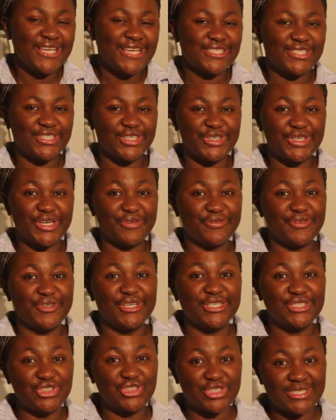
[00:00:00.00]
So if you're
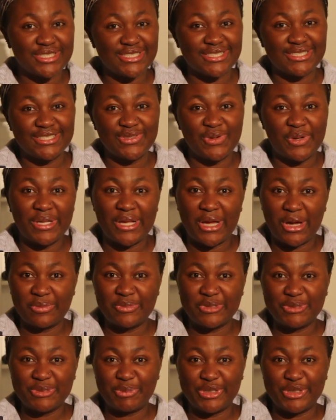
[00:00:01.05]
interested in knowing how
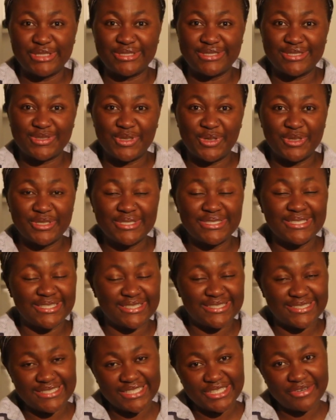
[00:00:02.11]
much boilers cost, then
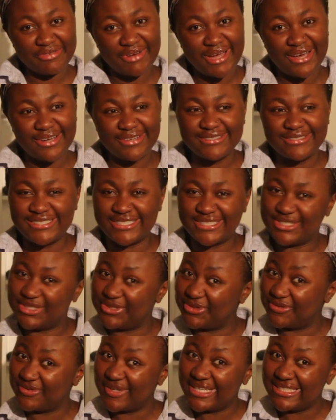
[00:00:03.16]
stick around and
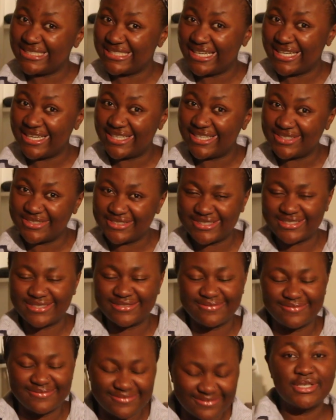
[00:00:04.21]
you'll find out.
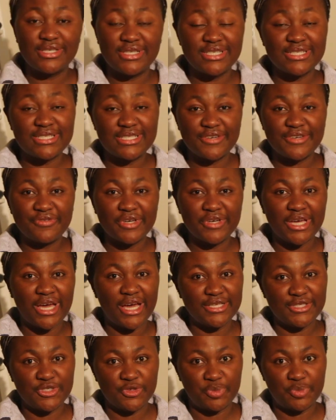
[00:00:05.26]
So there's different
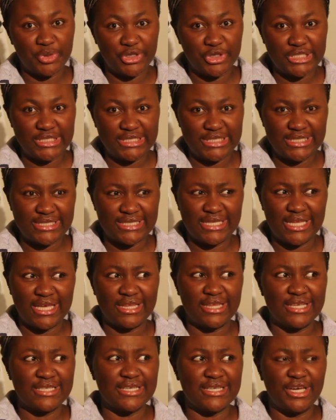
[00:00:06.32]
kinds of boilers. I think
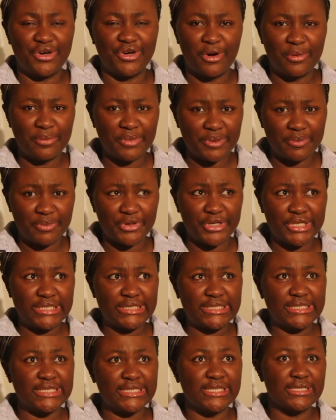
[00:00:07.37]
there's like combi
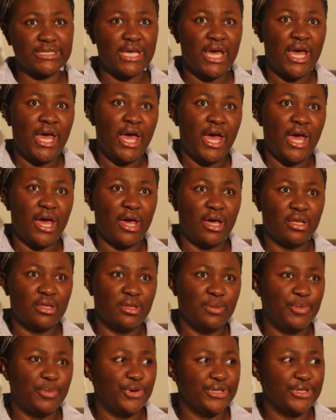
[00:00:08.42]
boilers,
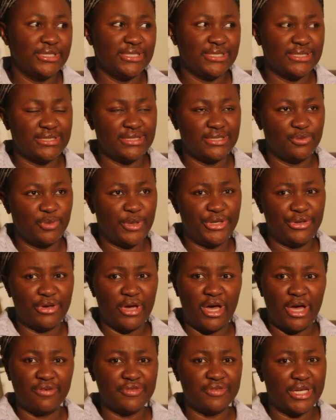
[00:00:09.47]
the boilers where you
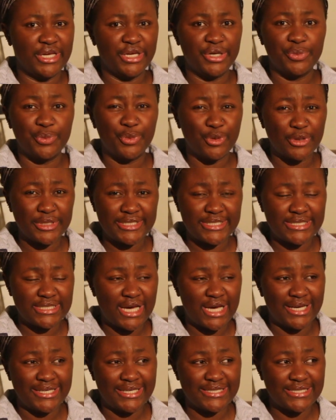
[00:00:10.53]
have like a water
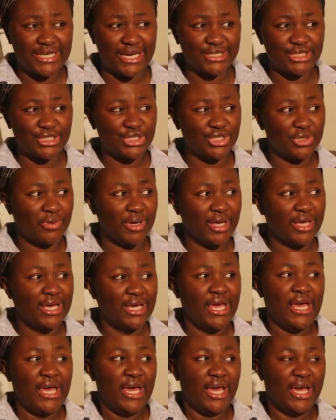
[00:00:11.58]
tank attached to it,
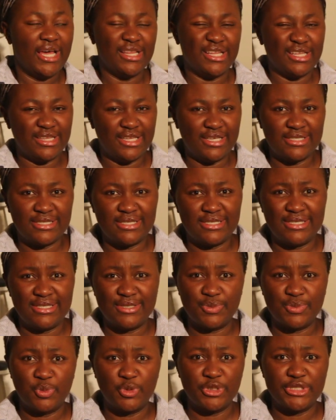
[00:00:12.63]
and then there's these
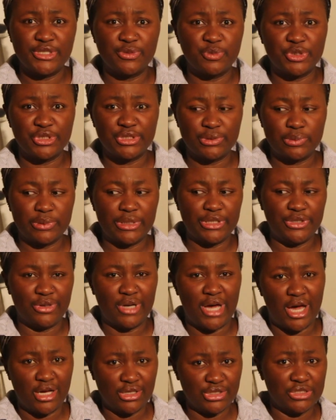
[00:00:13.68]
wooden ones where you
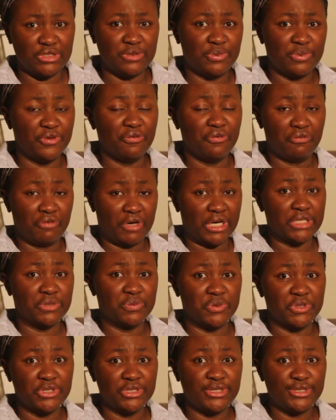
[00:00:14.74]
actually put
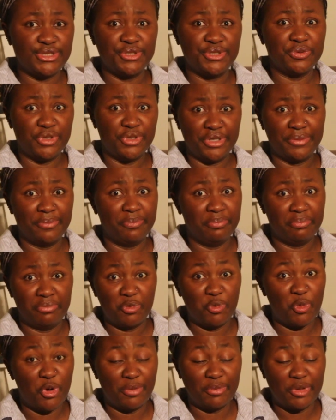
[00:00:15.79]
firewood to
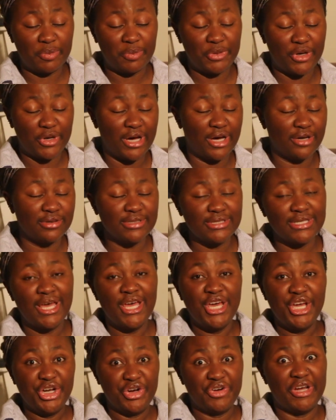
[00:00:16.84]
warm up your house.
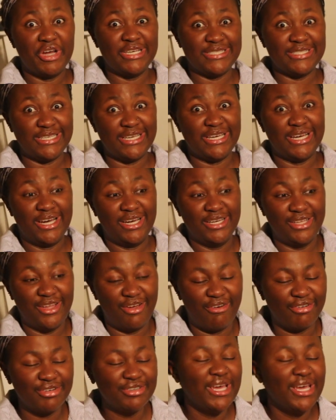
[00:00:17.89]
Crazy, I
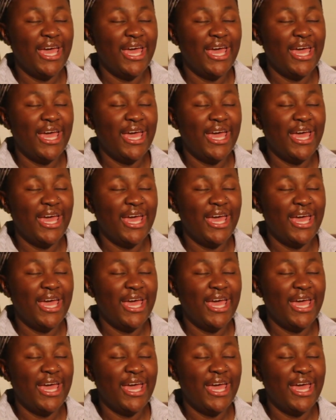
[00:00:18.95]
know.